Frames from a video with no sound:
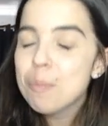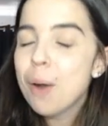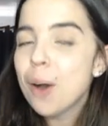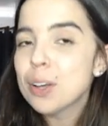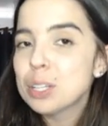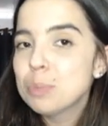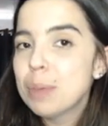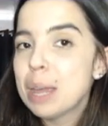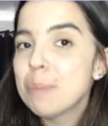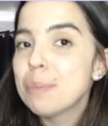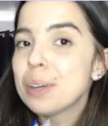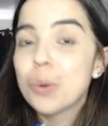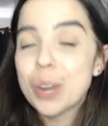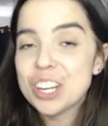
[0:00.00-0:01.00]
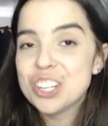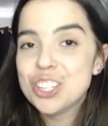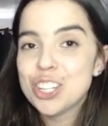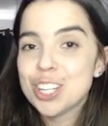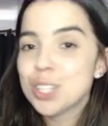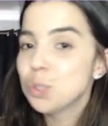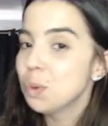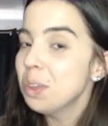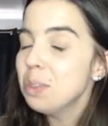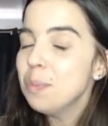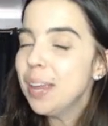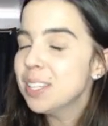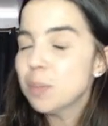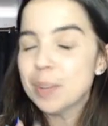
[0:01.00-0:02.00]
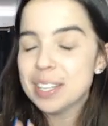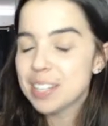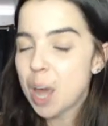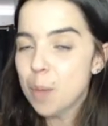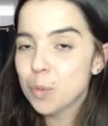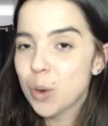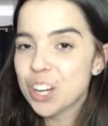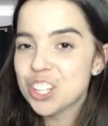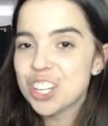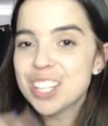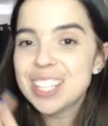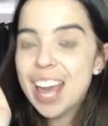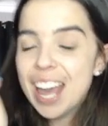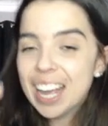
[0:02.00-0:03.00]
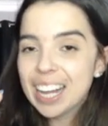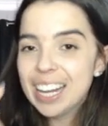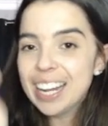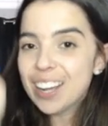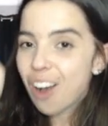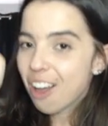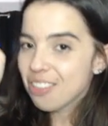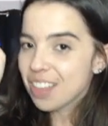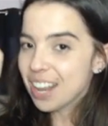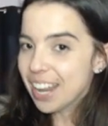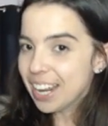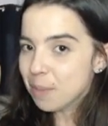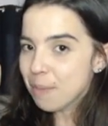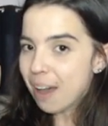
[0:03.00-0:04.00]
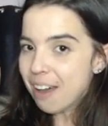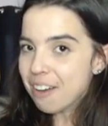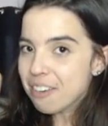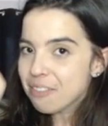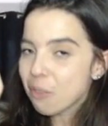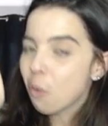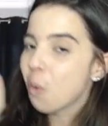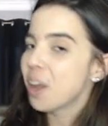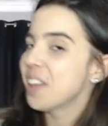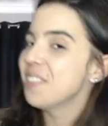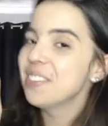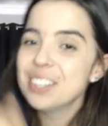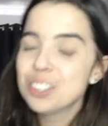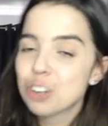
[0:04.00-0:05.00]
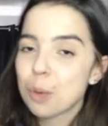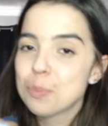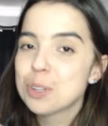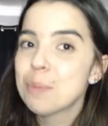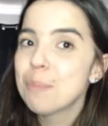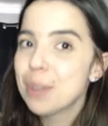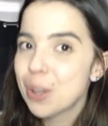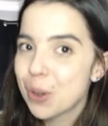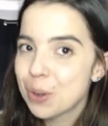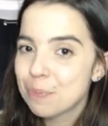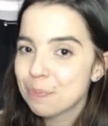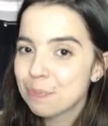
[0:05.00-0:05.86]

past paper questions with me, some exam questions, click on the link above or in the description below.